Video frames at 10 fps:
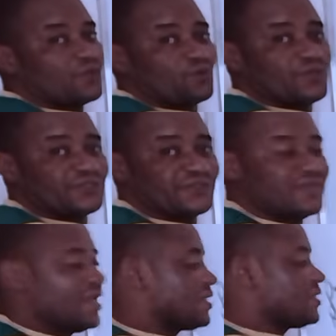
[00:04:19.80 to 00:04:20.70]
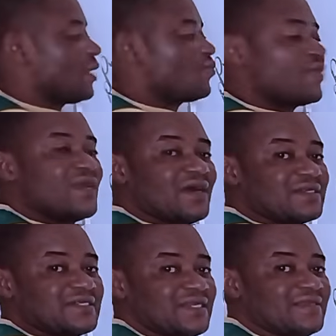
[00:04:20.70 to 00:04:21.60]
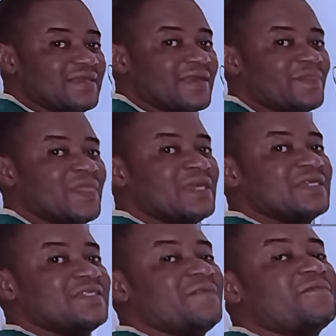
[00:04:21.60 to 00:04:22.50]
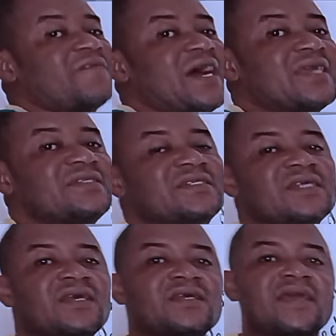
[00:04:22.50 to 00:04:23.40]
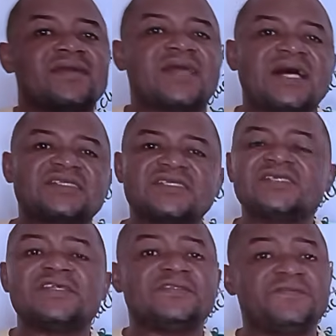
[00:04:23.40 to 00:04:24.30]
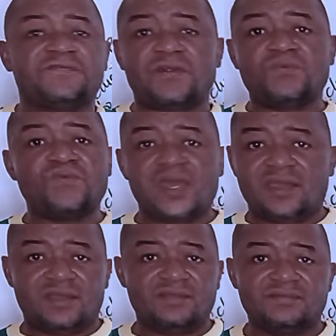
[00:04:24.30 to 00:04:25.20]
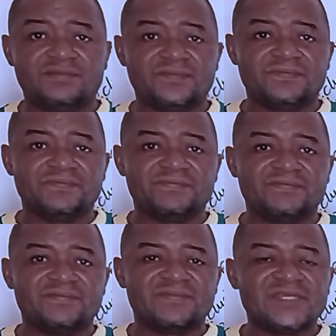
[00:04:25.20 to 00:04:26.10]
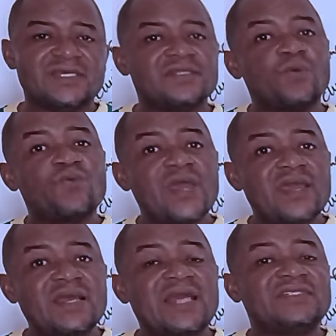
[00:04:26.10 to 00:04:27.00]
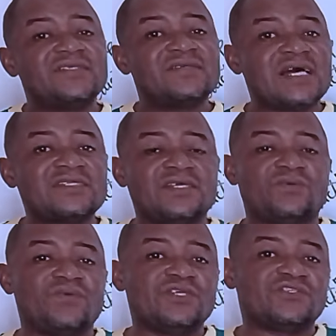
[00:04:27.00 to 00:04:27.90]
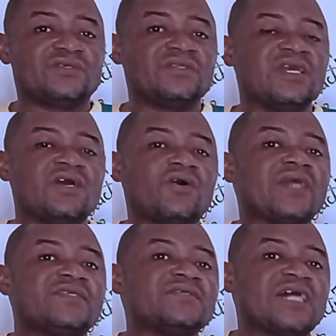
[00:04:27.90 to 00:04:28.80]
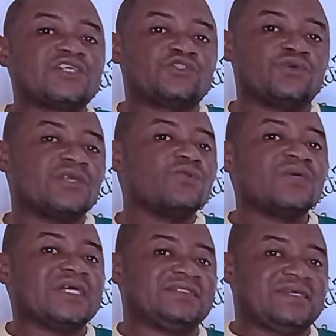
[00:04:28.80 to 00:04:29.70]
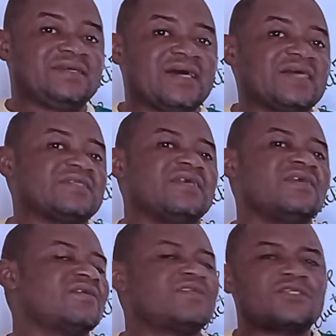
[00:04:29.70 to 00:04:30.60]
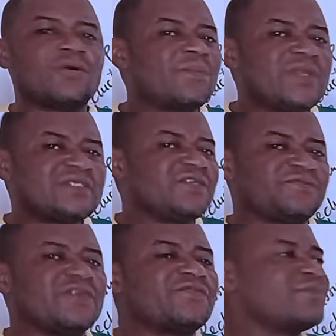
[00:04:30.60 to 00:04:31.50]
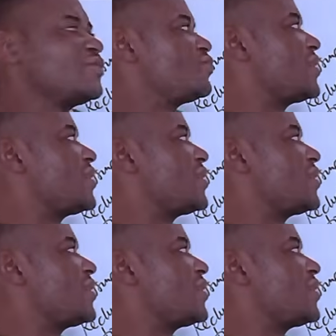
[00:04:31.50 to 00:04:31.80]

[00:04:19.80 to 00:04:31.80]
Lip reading: equation that we are seeing here defines a gas in a different way. The way ideal gas equation or ideal gas theory look at a gas is completely different from the